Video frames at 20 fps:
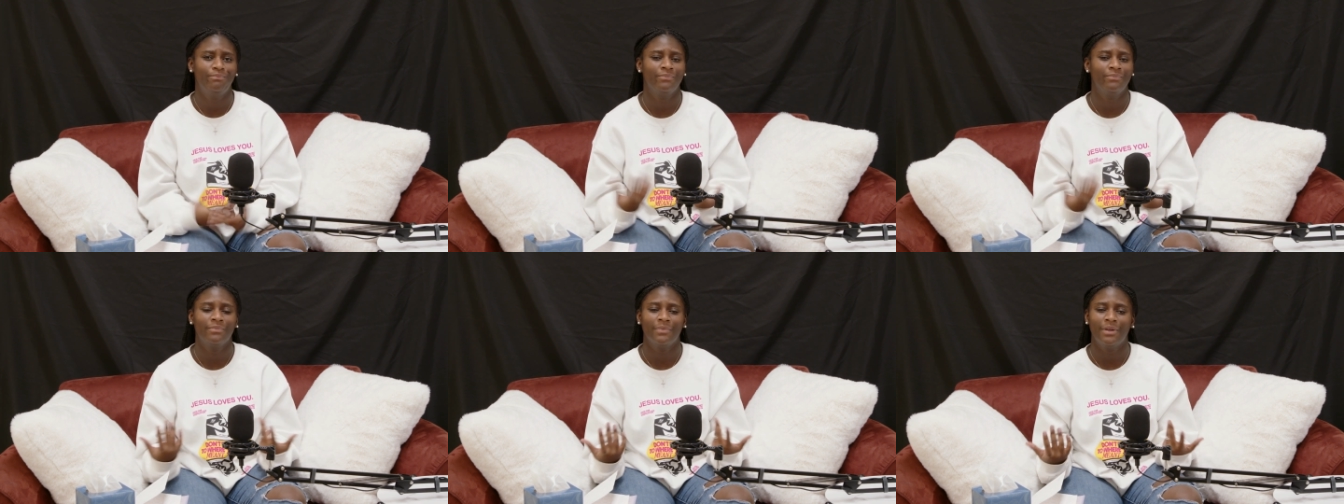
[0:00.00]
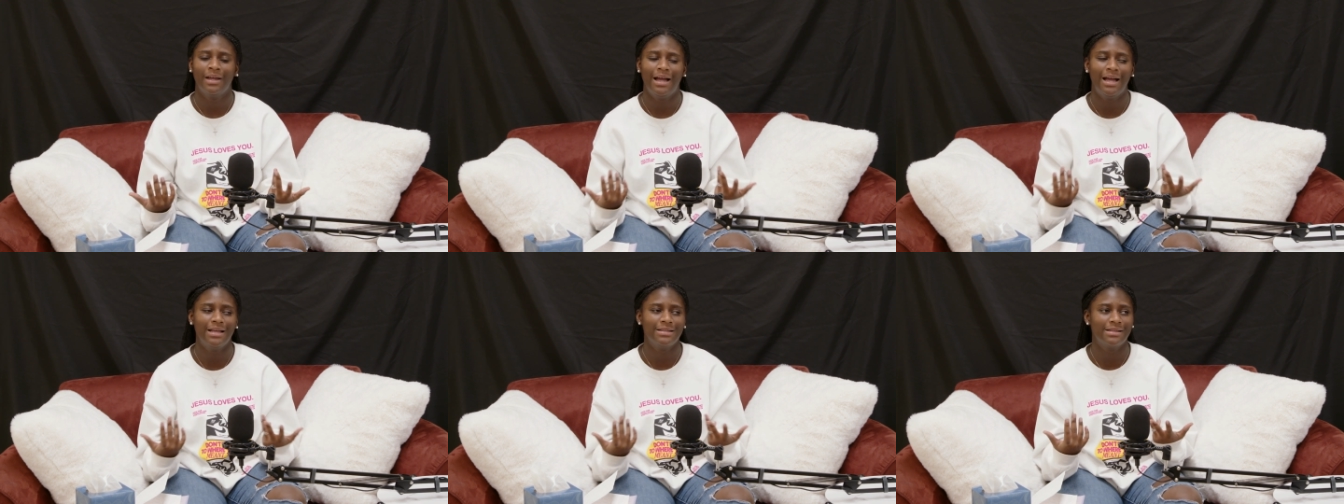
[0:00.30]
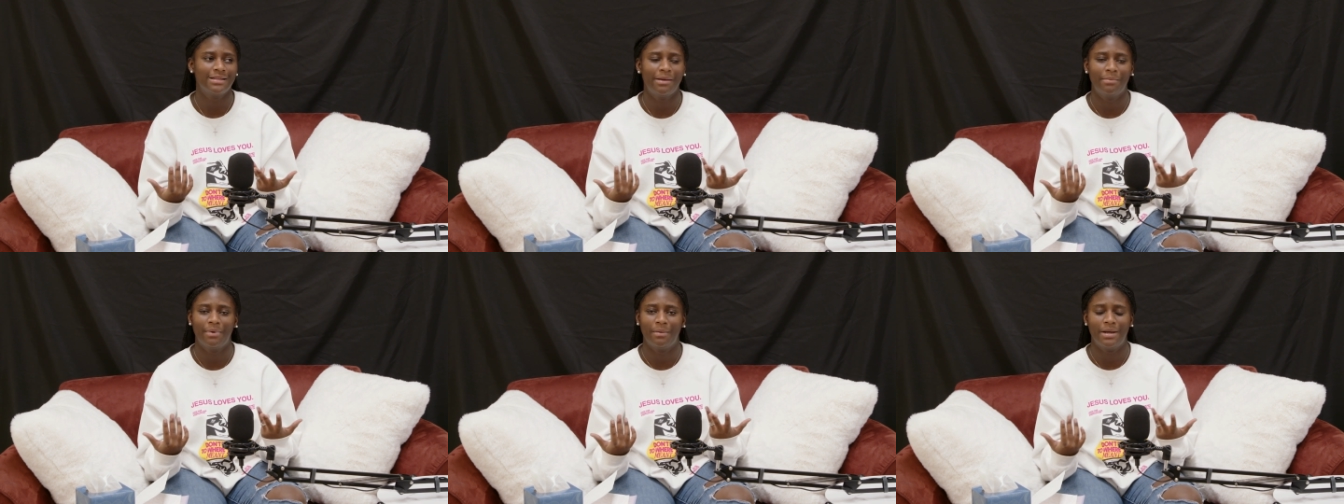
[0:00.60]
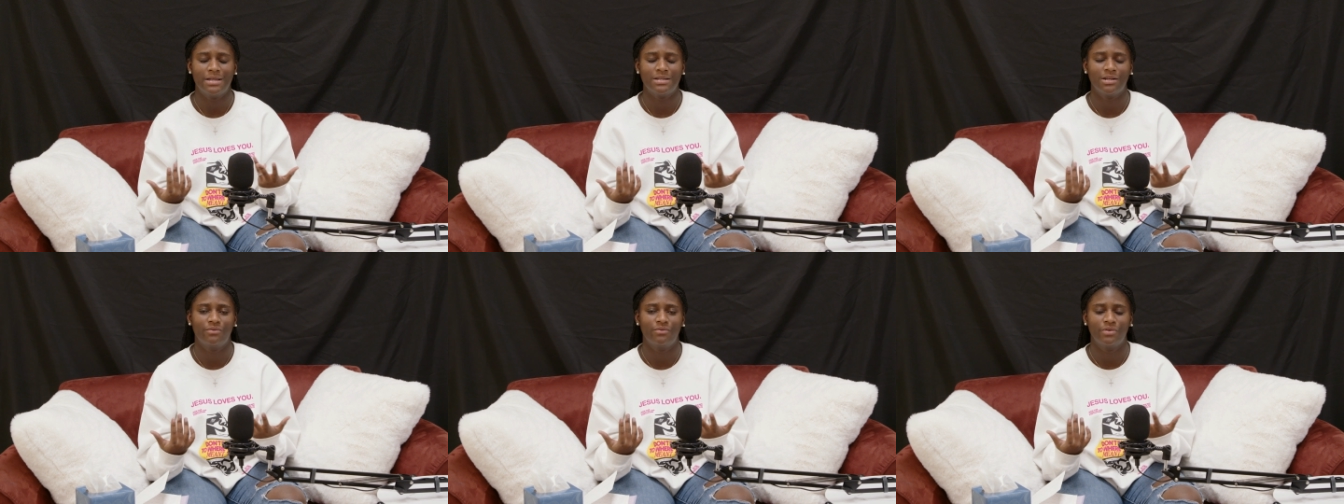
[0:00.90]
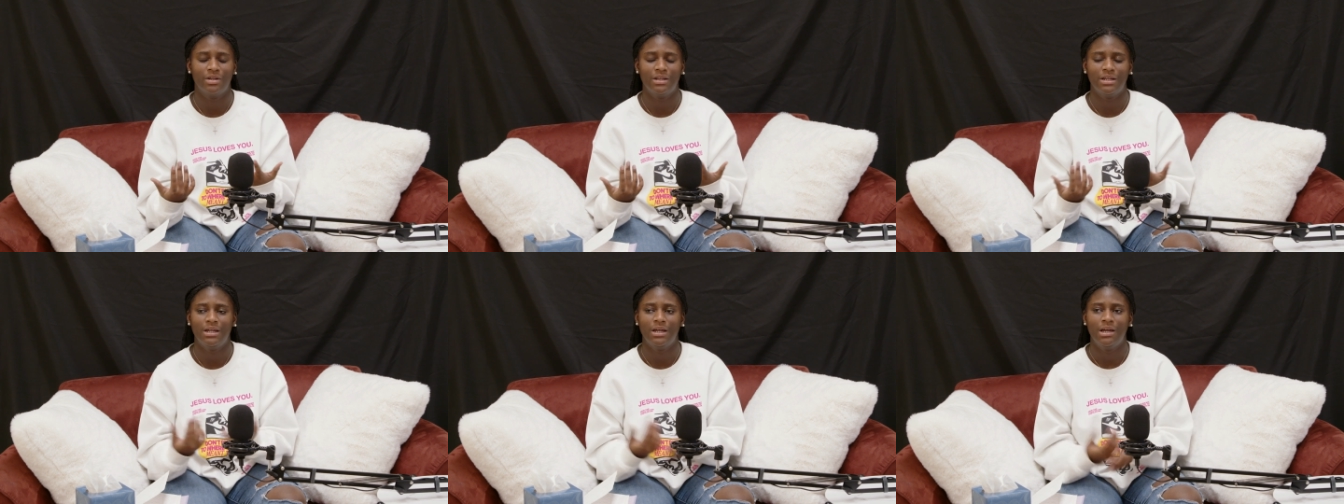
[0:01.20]
I stayed by myself
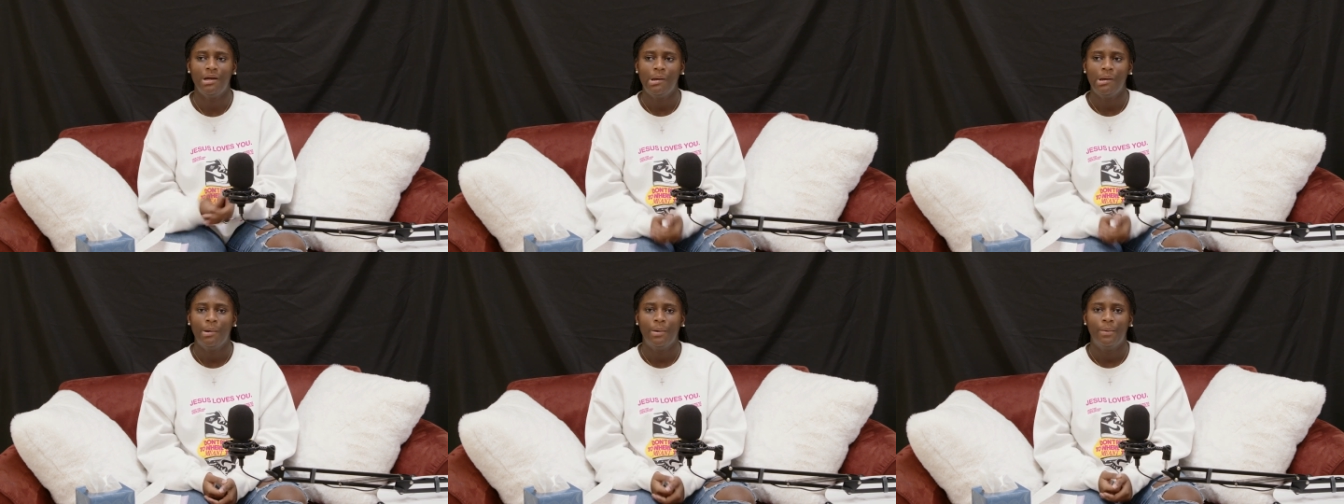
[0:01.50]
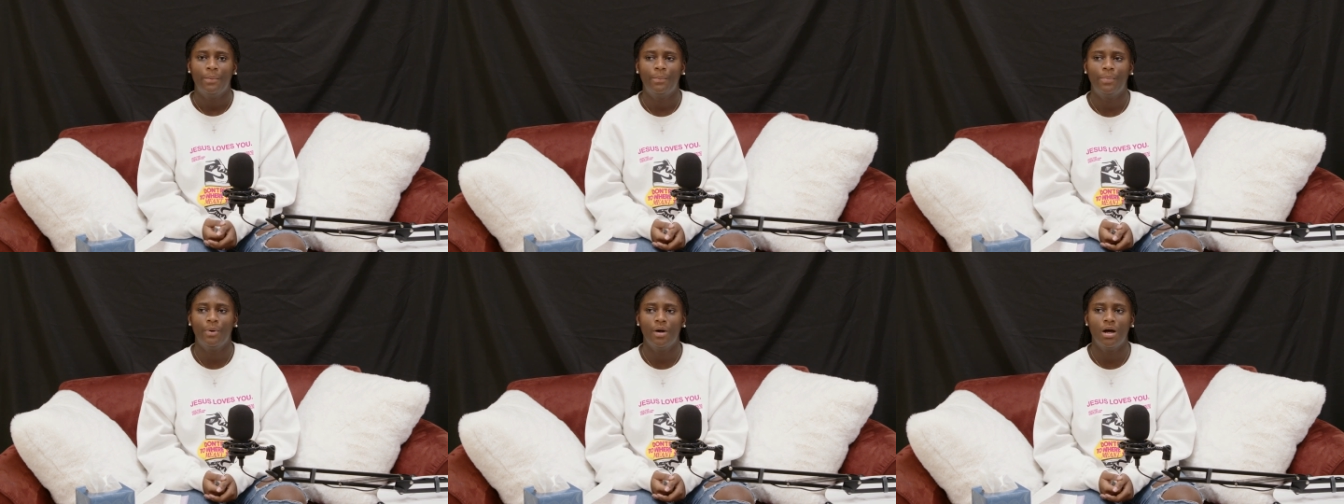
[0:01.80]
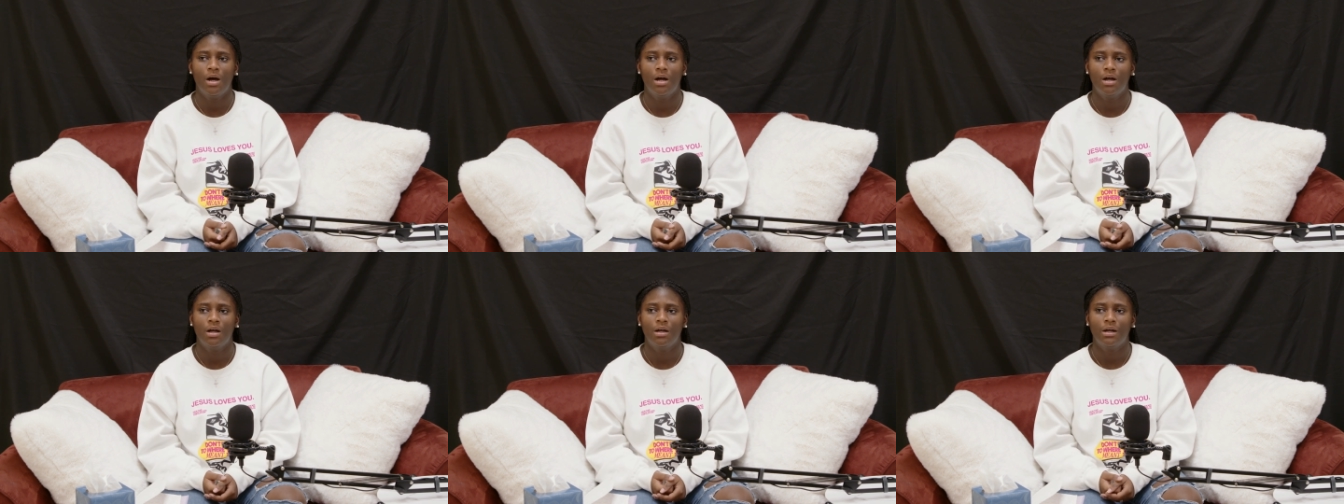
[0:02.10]
really, but